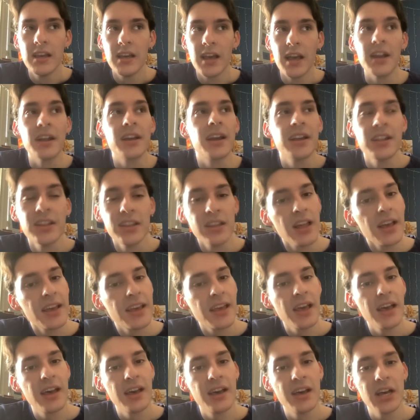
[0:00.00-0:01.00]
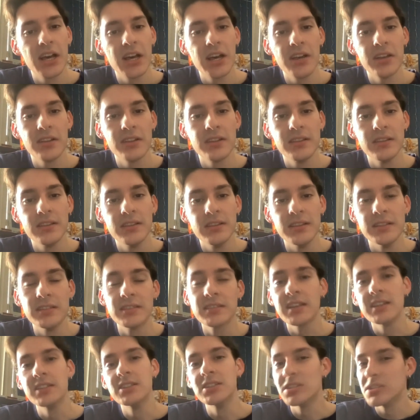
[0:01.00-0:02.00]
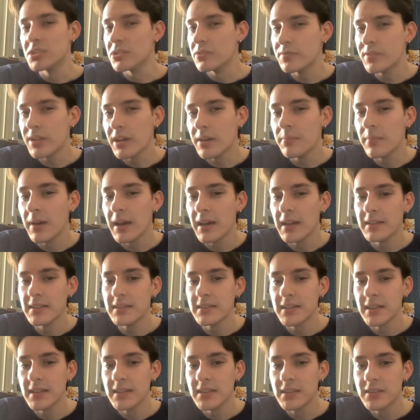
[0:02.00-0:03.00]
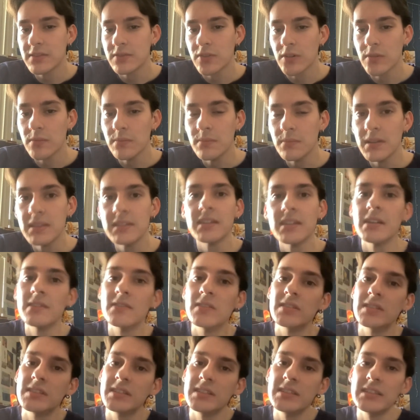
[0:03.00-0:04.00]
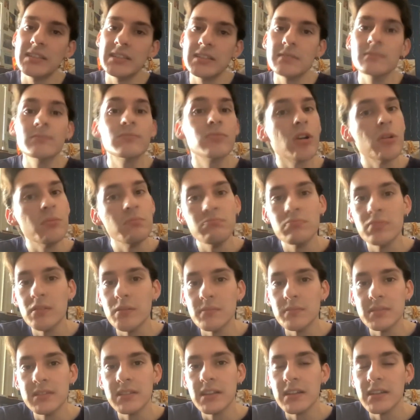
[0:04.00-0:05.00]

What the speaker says: And I kind of like how this can shift our mindsets from instead of just seeing problems